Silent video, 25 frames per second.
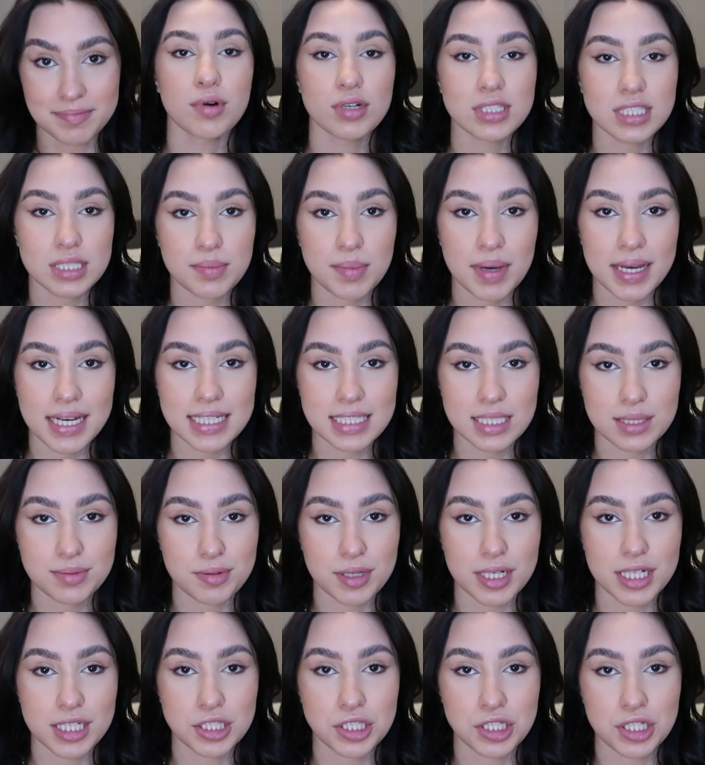Most of my
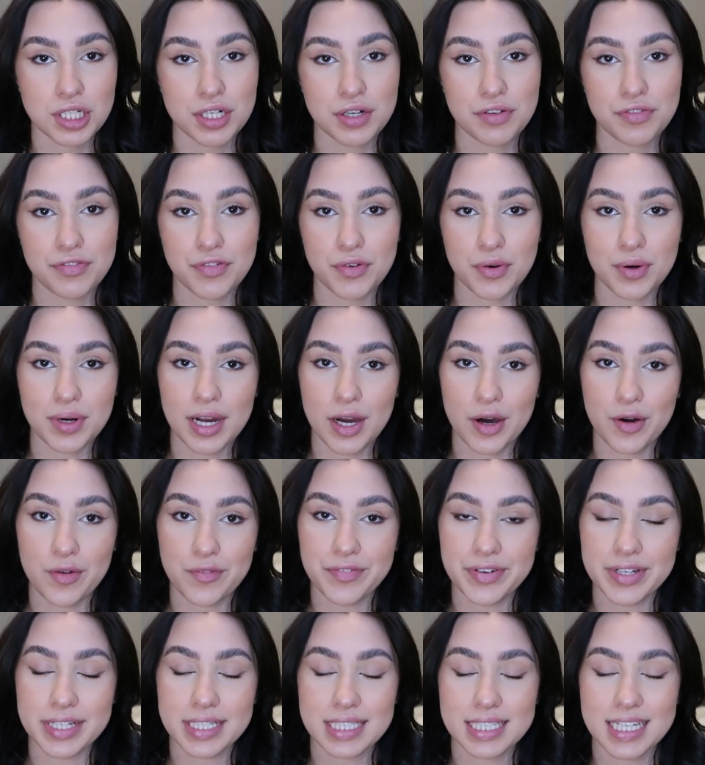inspiration for
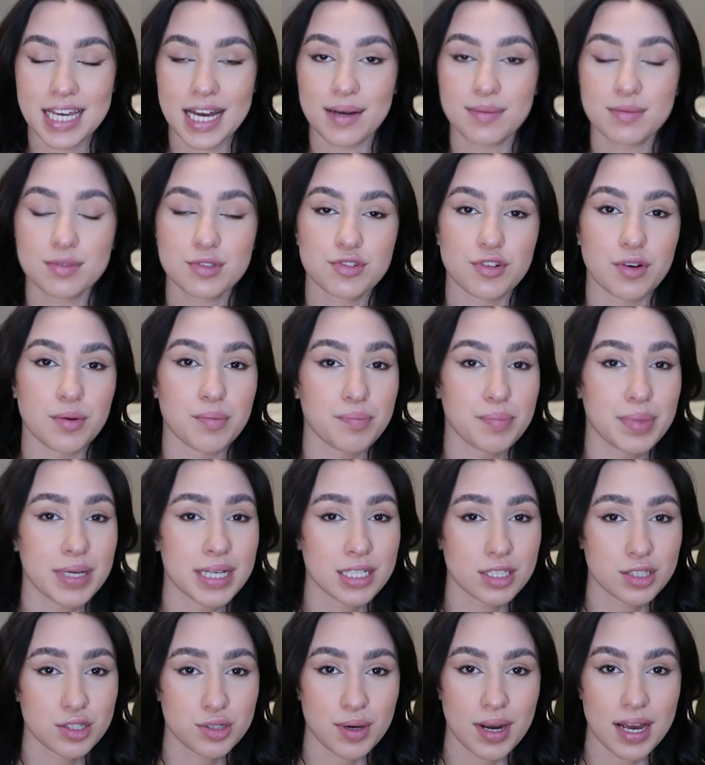outfits comes from
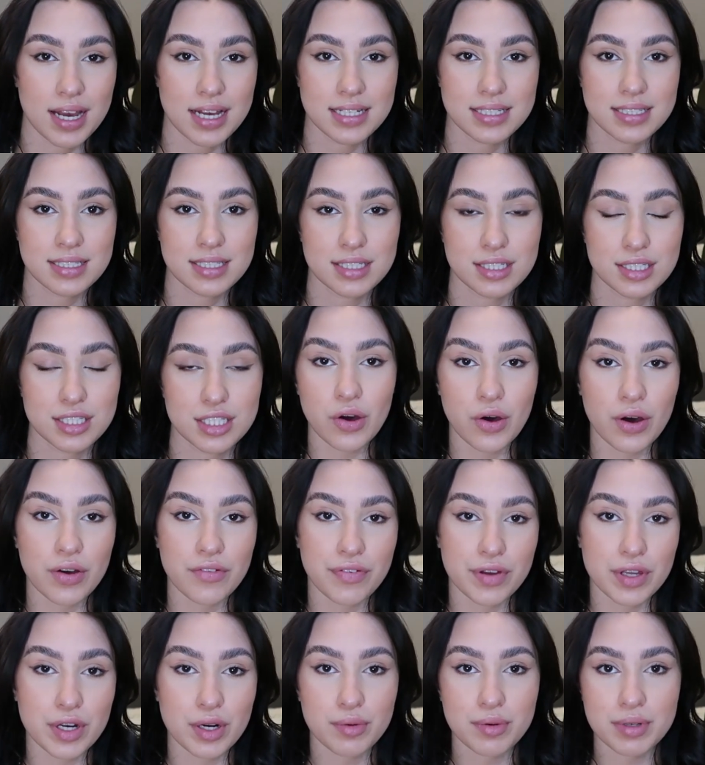Pinterest. So
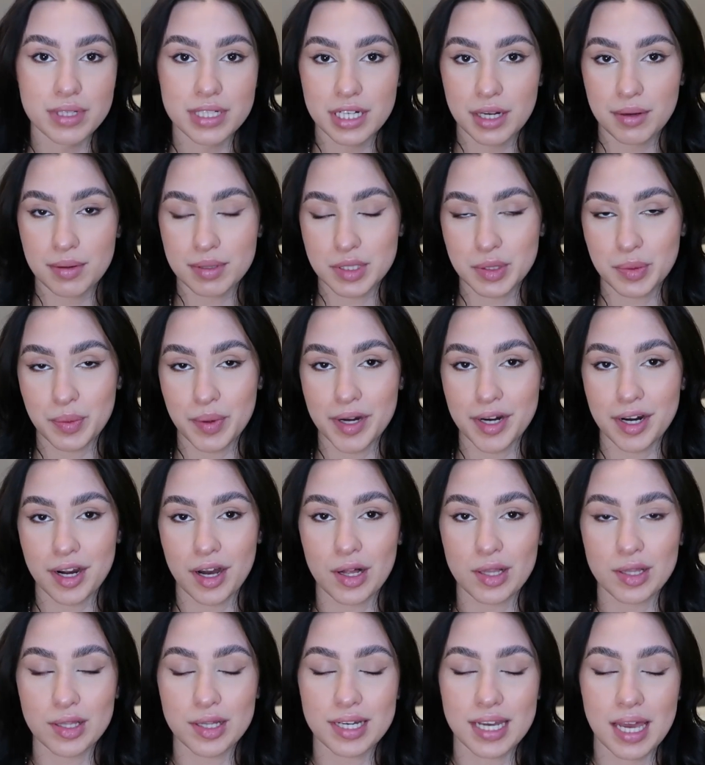if I don't really know what to wear,
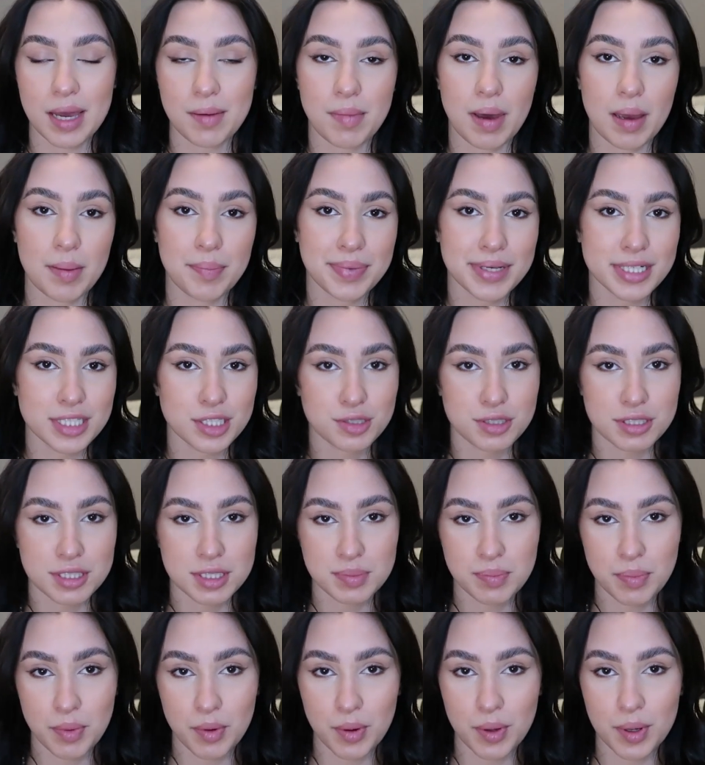I'll look at my
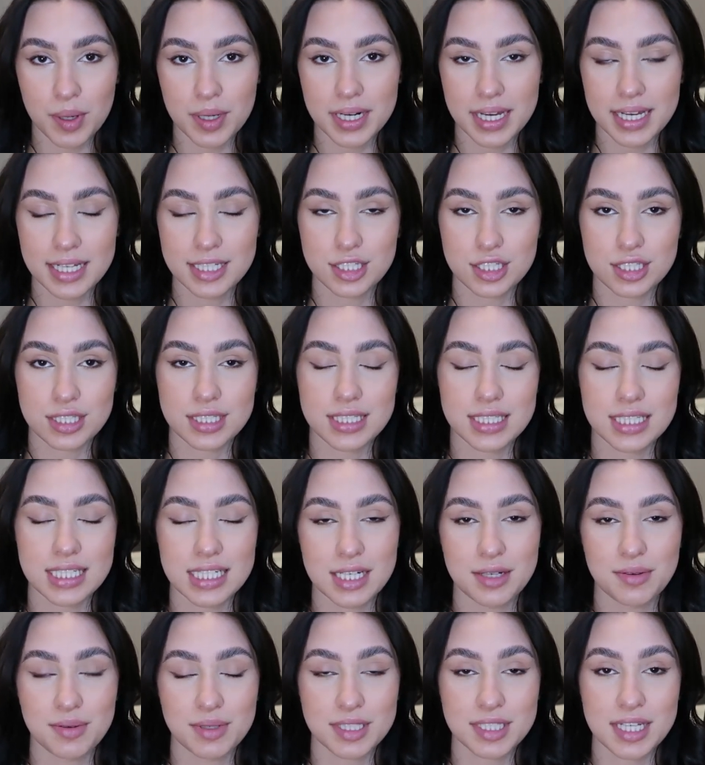Pinterest board and just
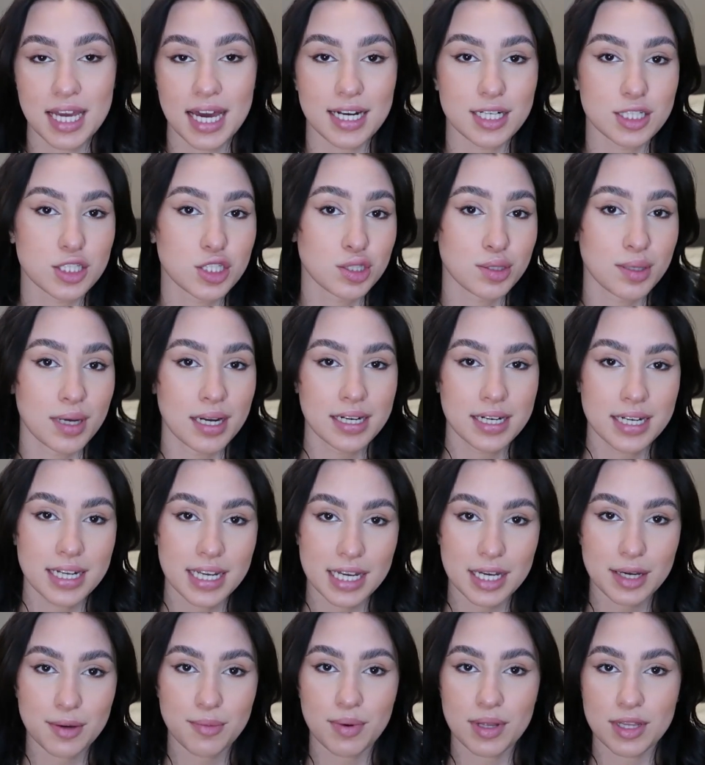see what's kind of
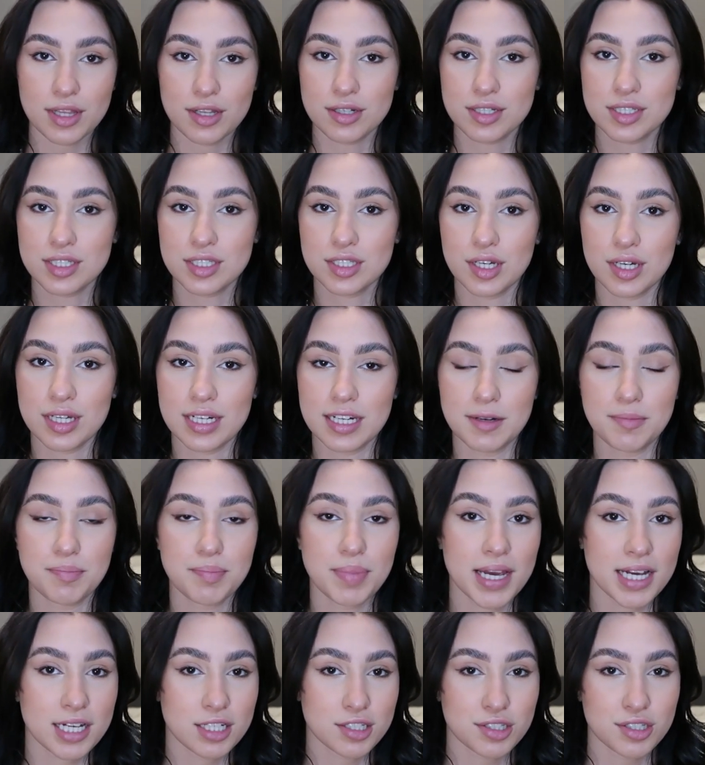trending, what looks good in
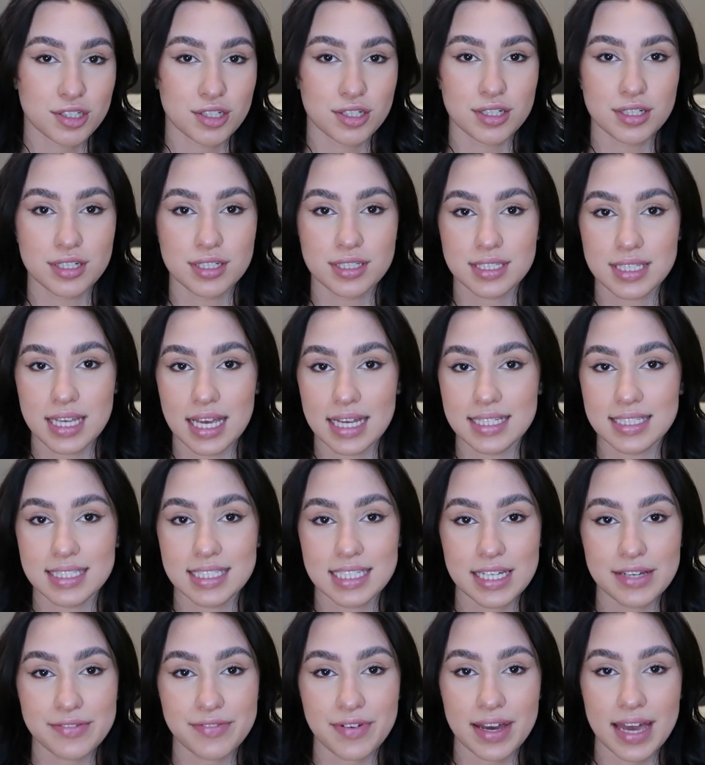pictures, and
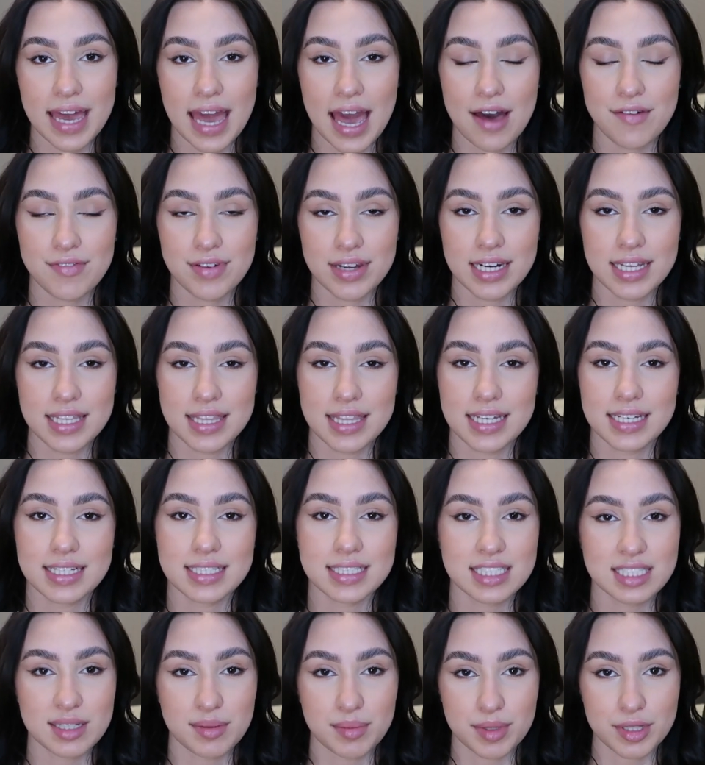see if I have anything
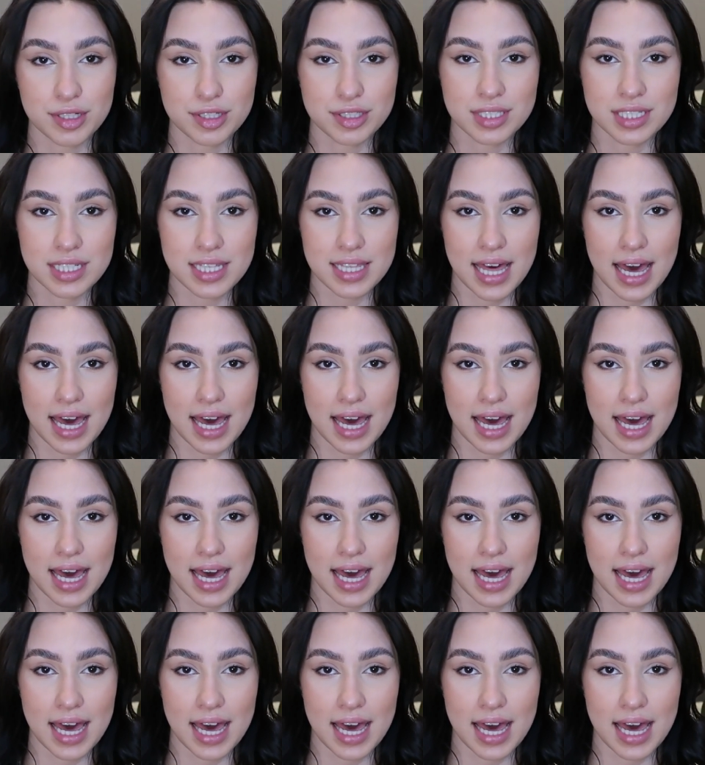similar to